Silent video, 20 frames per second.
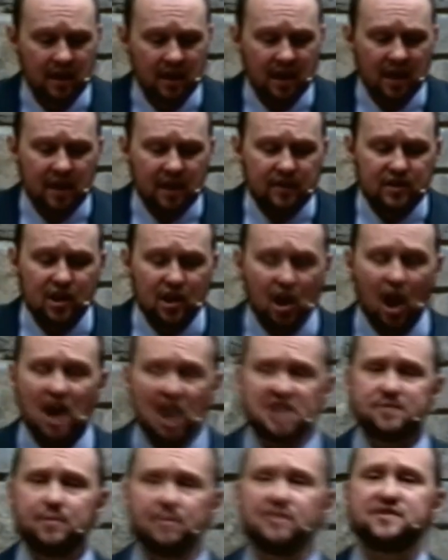The
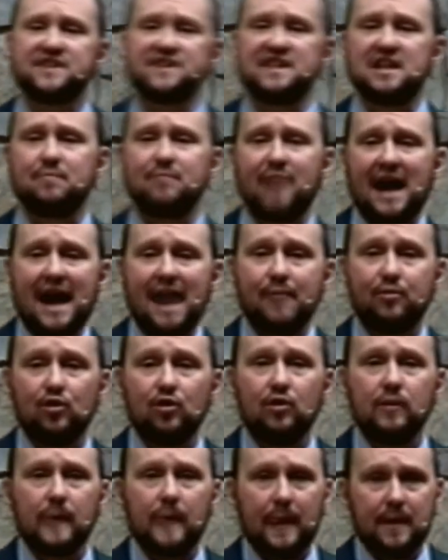Gospels in the
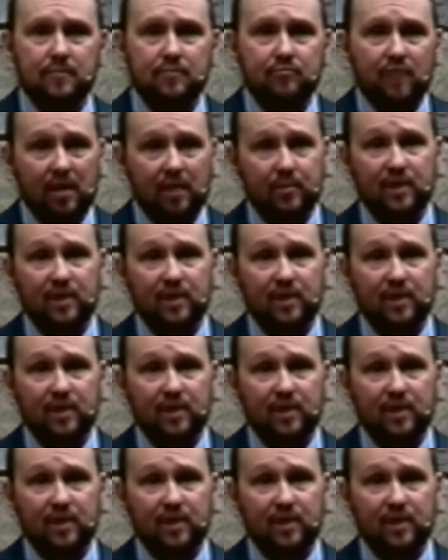Bible, I'm